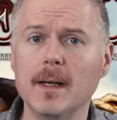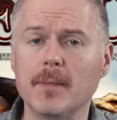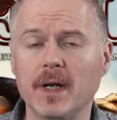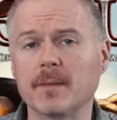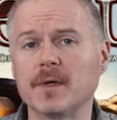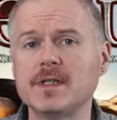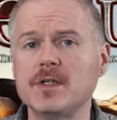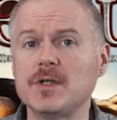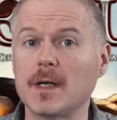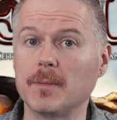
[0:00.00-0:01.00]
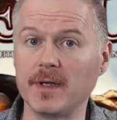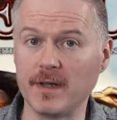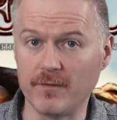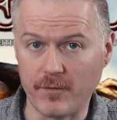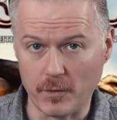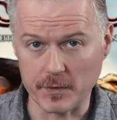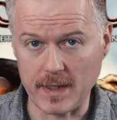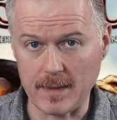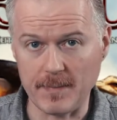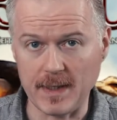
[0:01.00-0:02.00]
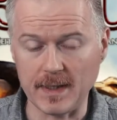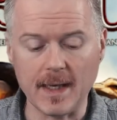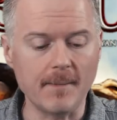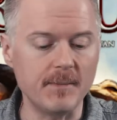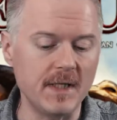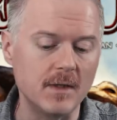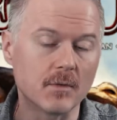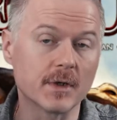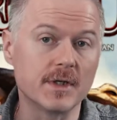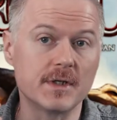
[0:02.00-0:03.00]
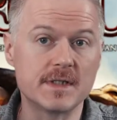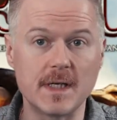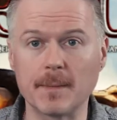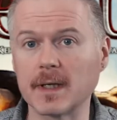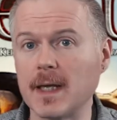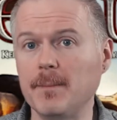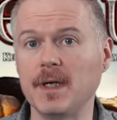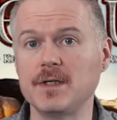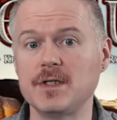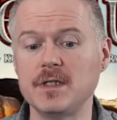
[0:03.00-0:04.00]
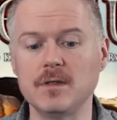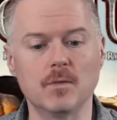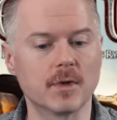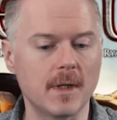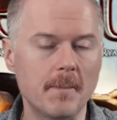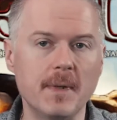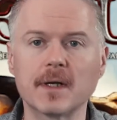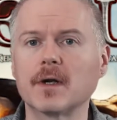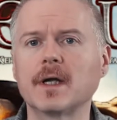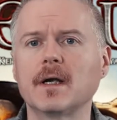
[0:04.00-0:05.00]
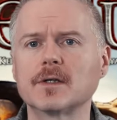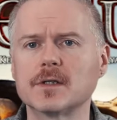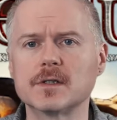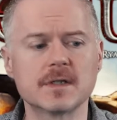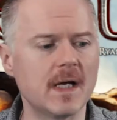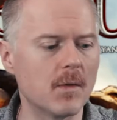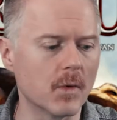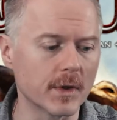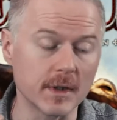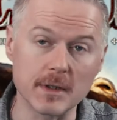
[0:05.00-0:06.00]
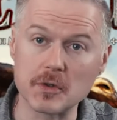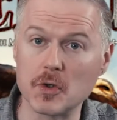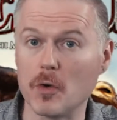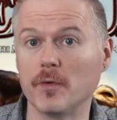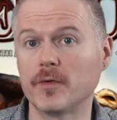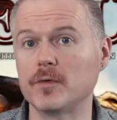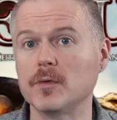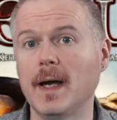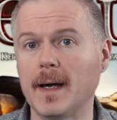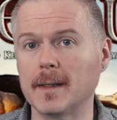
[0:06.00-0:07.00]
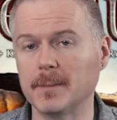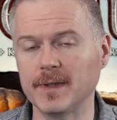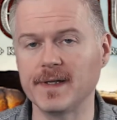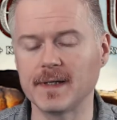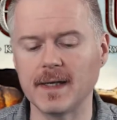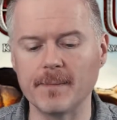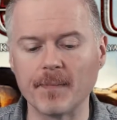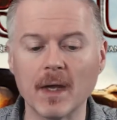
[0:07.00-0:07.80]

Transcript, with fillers: But I'm gonna teach you how to play the full campaign game, meaning we're gonna set up our campaign sheet, we're gonna pick our characters, and we're gonna go through how to play the game.